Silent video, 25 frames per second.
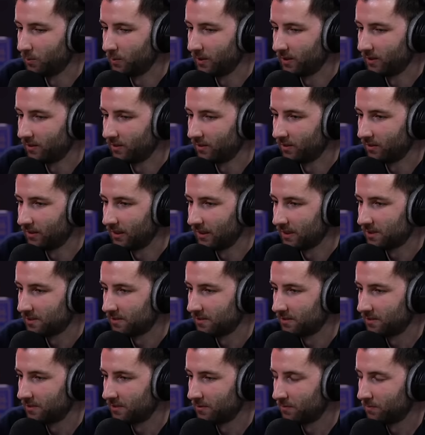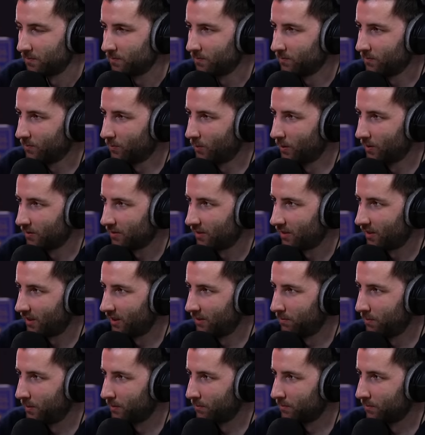weird that Leicester didn't want to
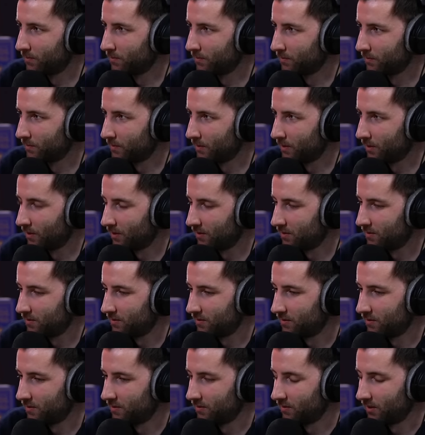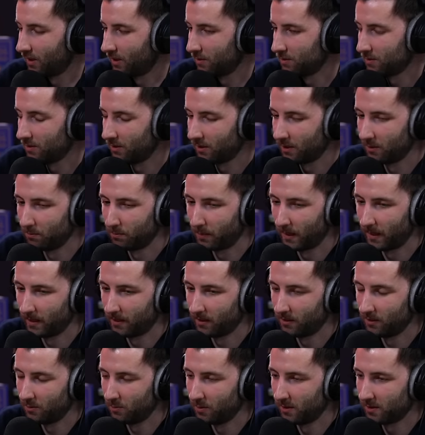keep him, because I was looking back
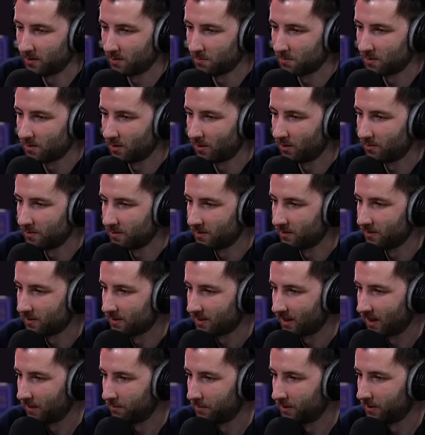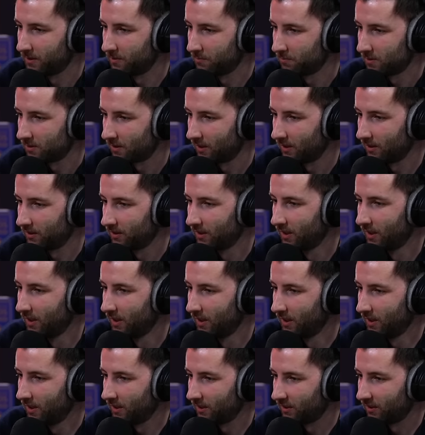and there were some stories at the time that it was like
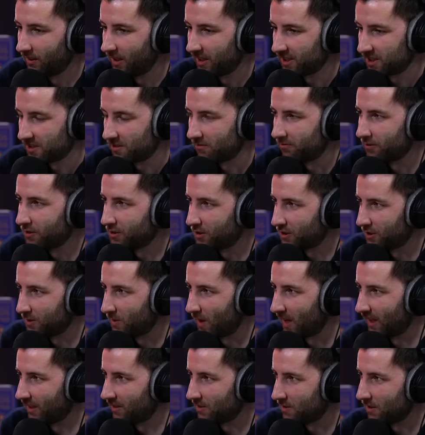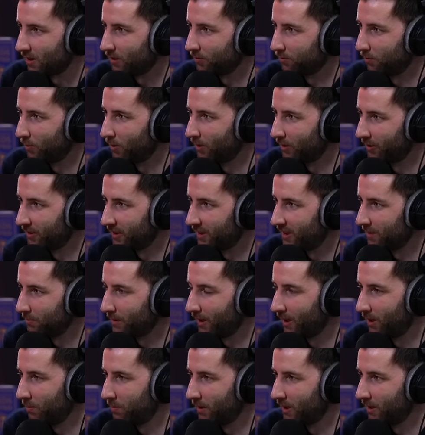Leicester issue, hands-off warning
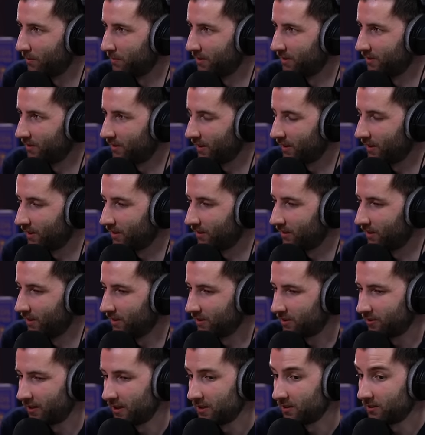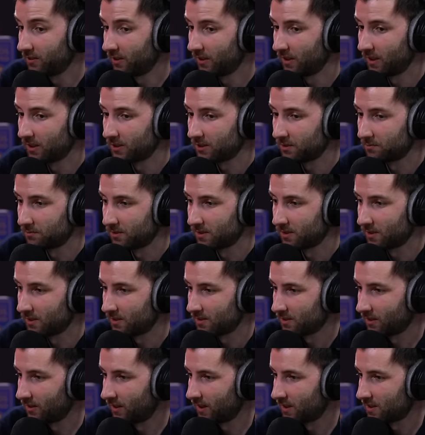about a permanent deal. And Gradel did actually return
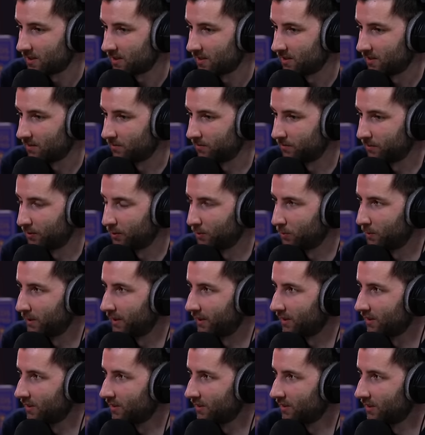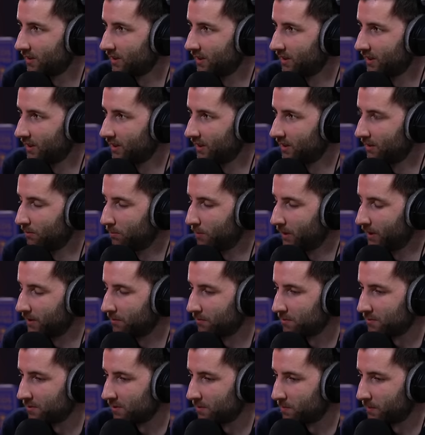to Leicester for a week, but then it
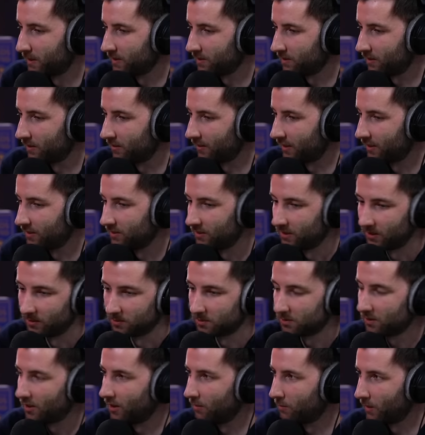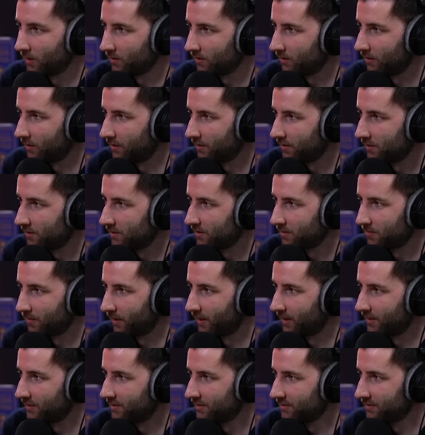was just basically like, no, just go back to Leeds, it's
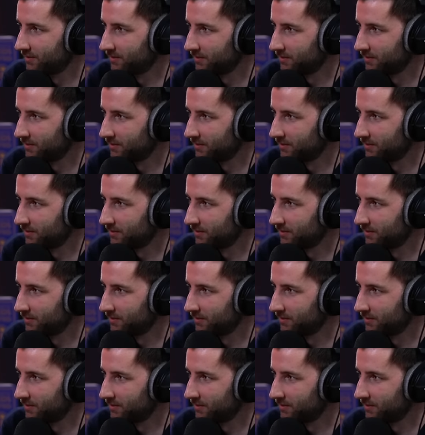fine.